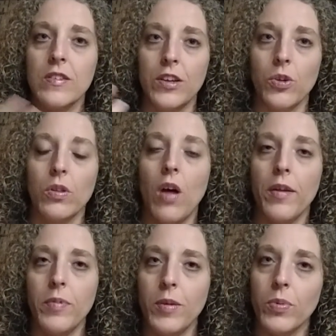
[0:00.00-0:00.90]
Because I know a
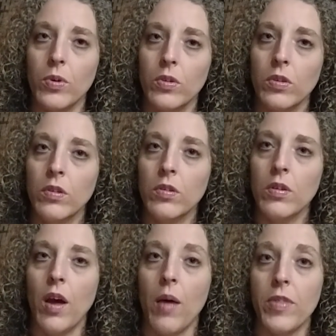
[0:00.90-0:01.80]
lot of people
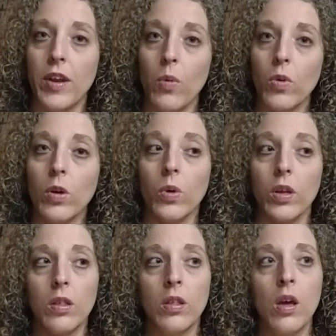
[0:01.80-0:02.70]
that I work
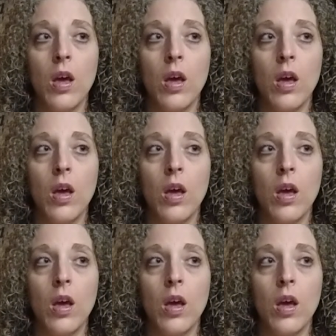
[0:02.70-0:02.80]
with,